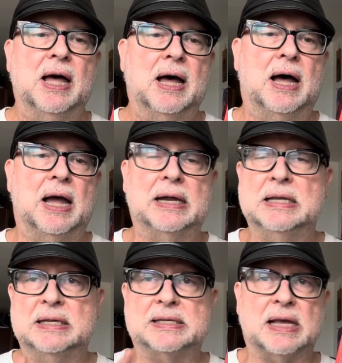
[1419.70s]
And
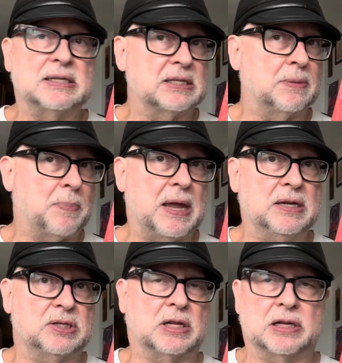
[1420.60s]
he sets the
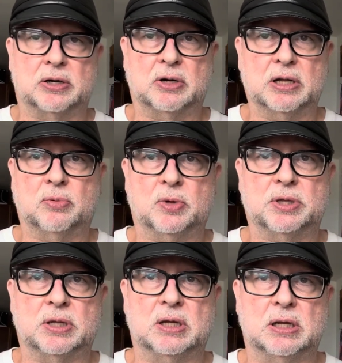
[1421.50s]
pace clearly
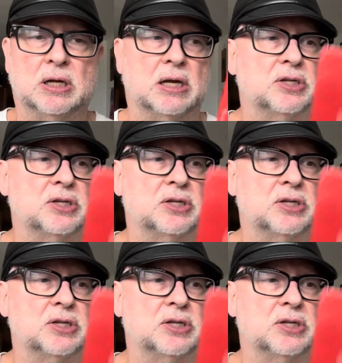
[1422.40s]
with the